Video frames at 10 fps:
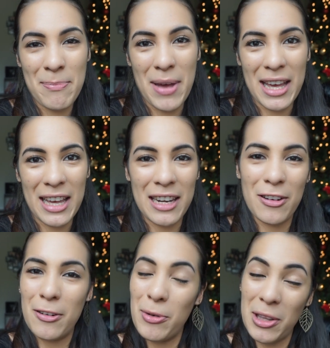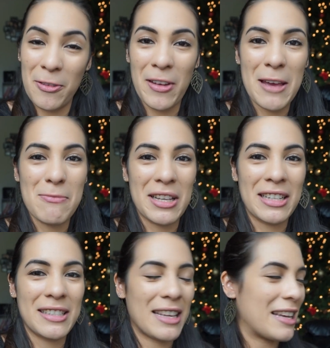back at with our
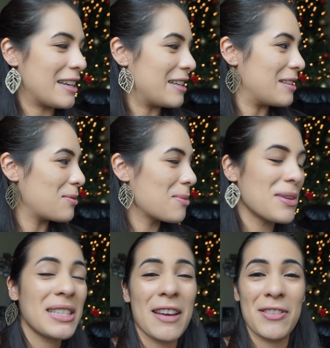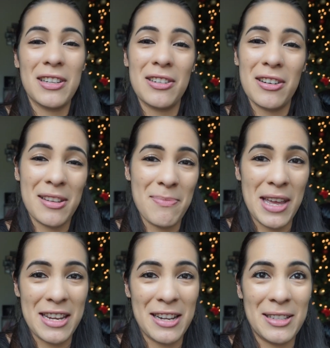families and we miss having a dog
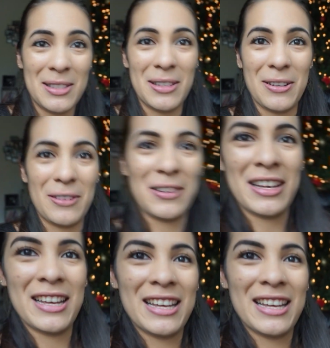companion. So